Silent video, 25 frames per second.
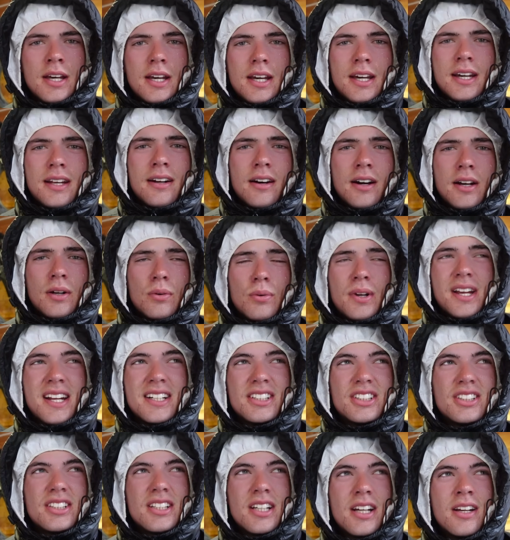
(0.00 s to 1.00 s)
and I
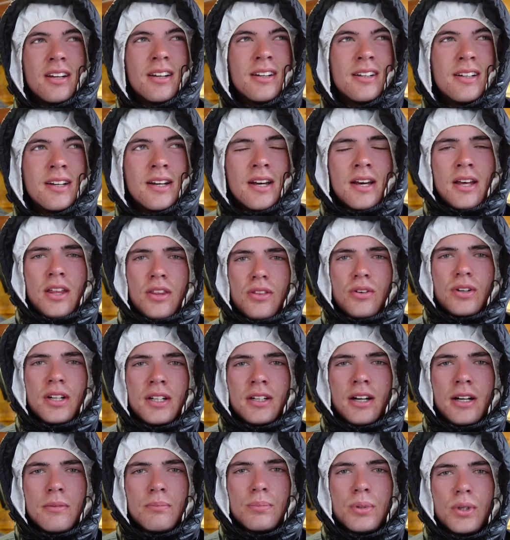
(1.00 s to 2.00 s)
reached
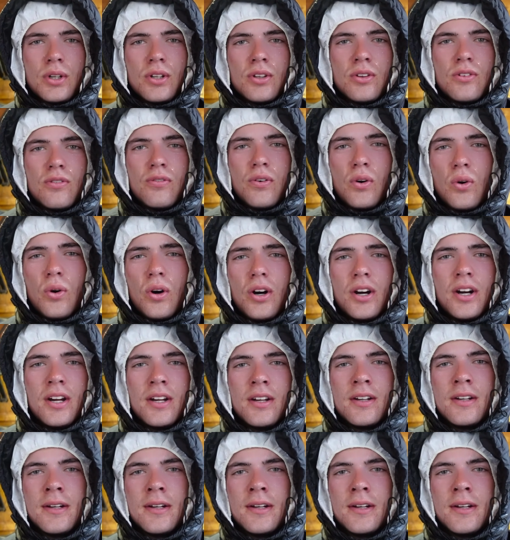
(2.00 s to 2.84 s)
39.4